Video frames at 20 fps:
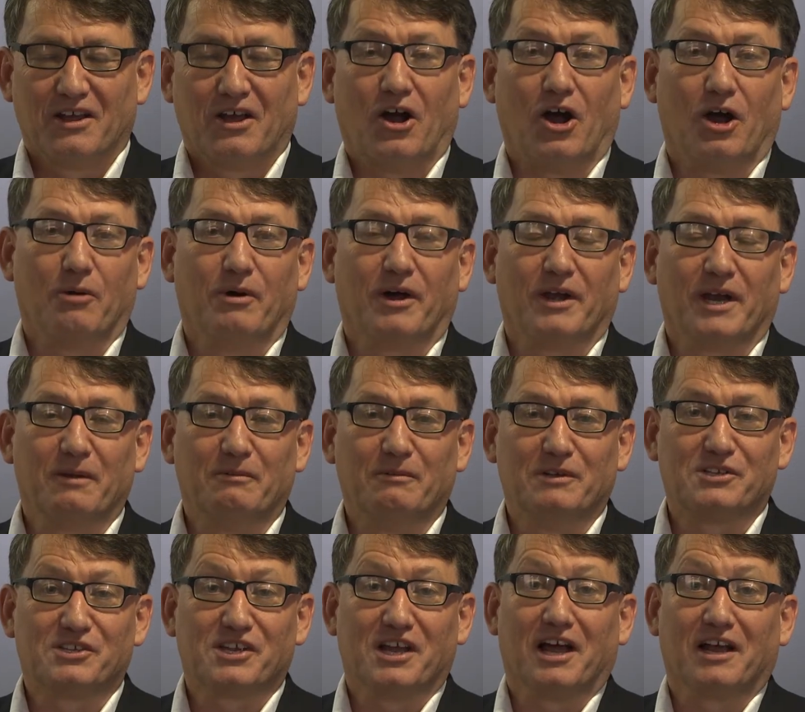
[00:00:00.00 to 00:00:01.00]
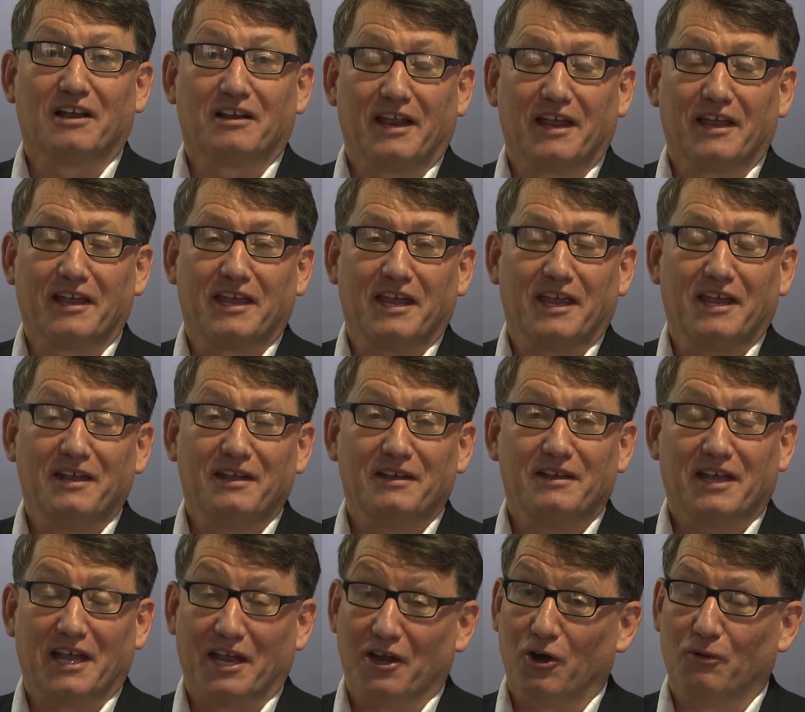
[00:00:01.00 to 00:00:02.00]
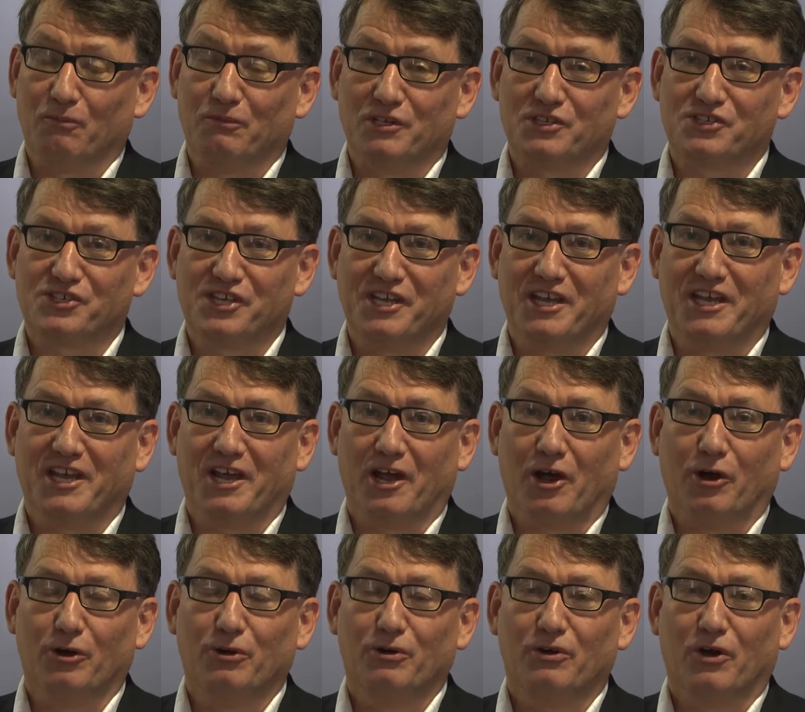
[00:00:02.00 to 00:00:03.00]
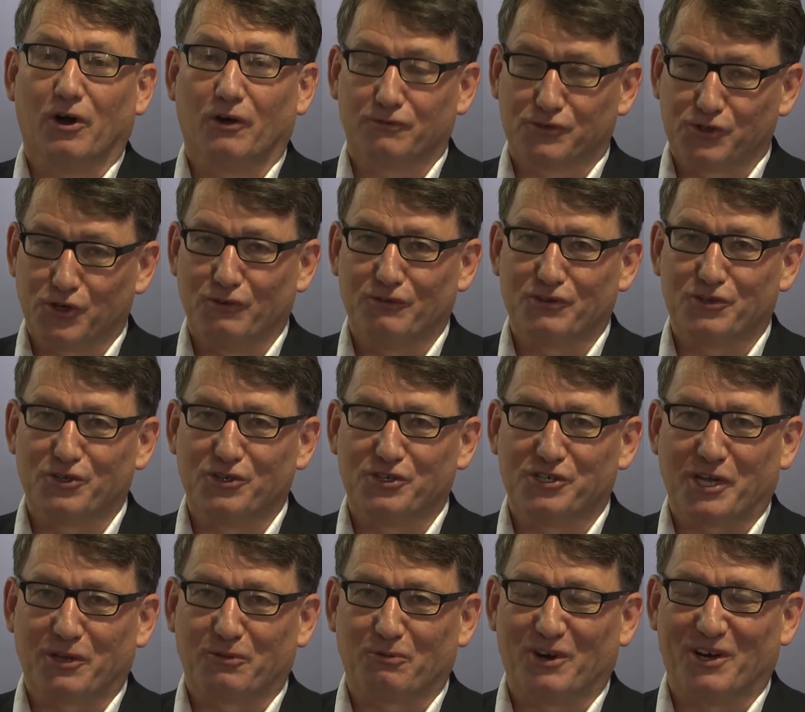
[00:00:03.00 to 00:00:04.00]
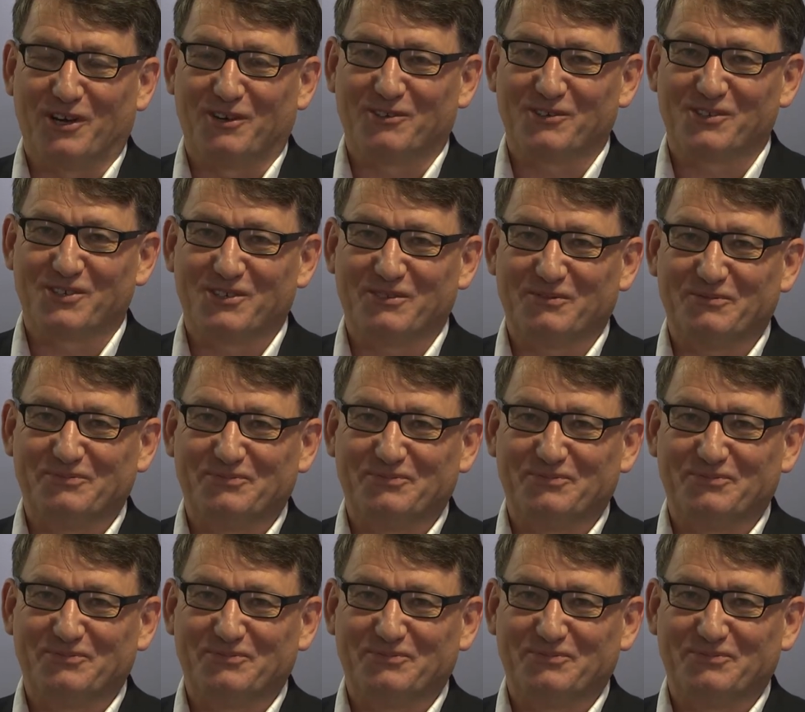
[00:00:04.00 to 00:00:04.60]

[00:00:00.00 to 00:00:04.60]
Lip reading: Hi, my name is Glenn King and I'm the CEO of Service New South Wales.